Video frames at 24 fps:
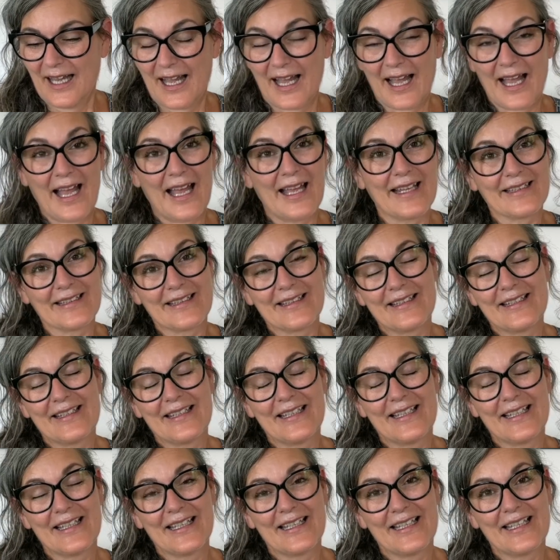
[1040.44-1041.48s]
And
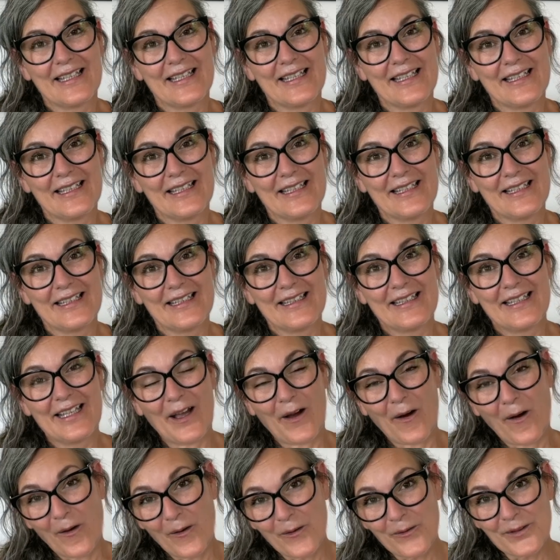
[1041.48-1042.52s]

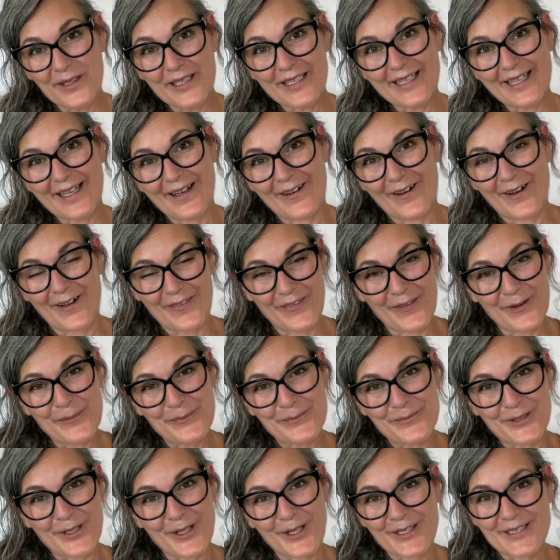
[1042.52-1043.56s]
the only other
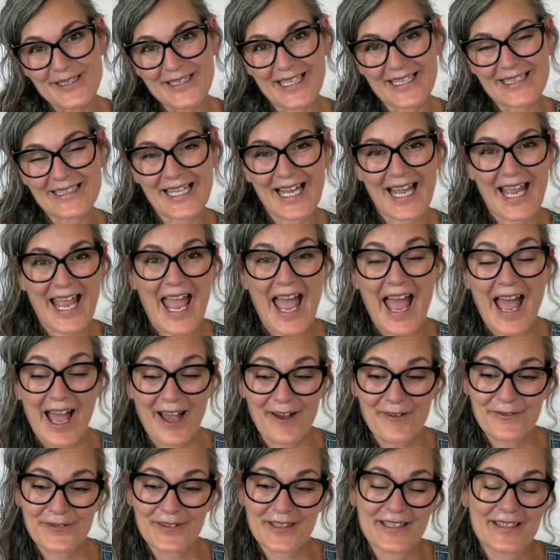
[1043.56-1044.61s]
project I
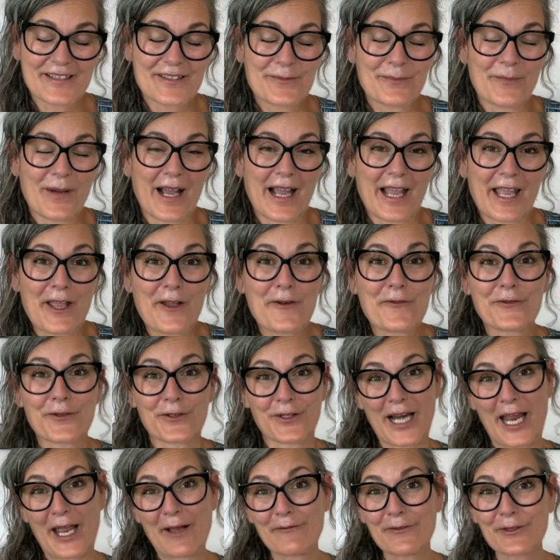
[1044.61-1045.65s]
have is my
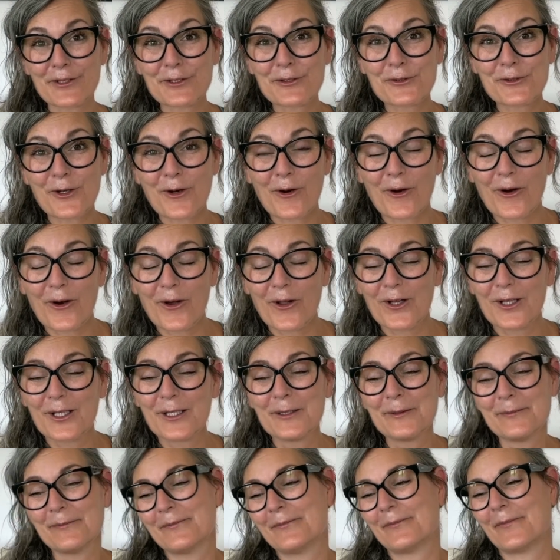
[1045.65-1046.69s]
Forever
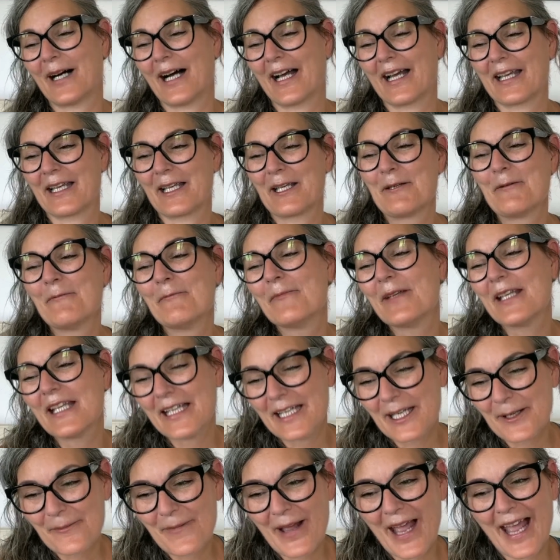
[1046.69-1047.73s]
shawl, my
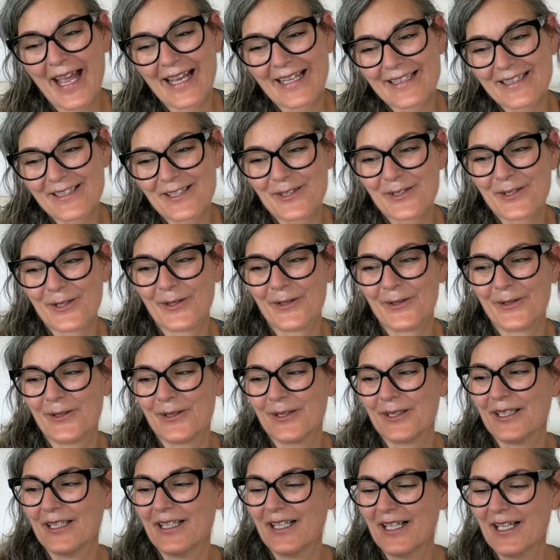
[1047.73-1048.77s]
Mini Max
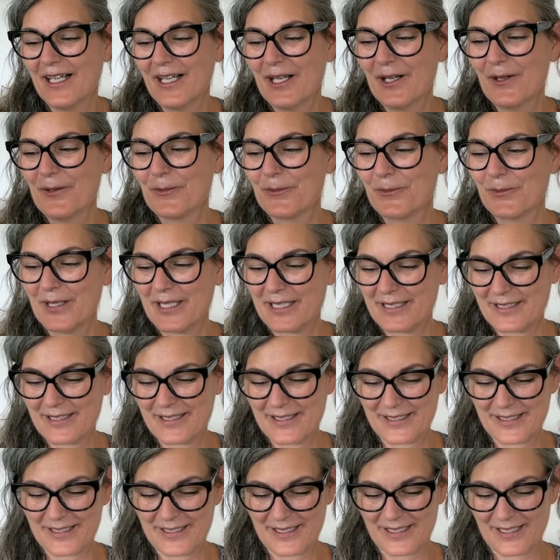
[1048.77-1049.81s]
shawl,
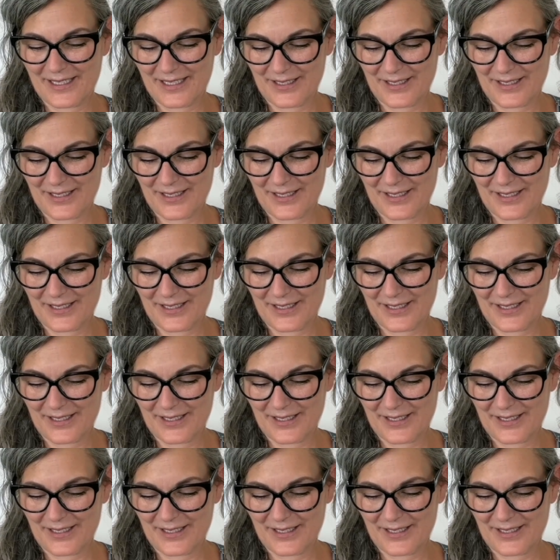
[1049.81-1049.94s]
which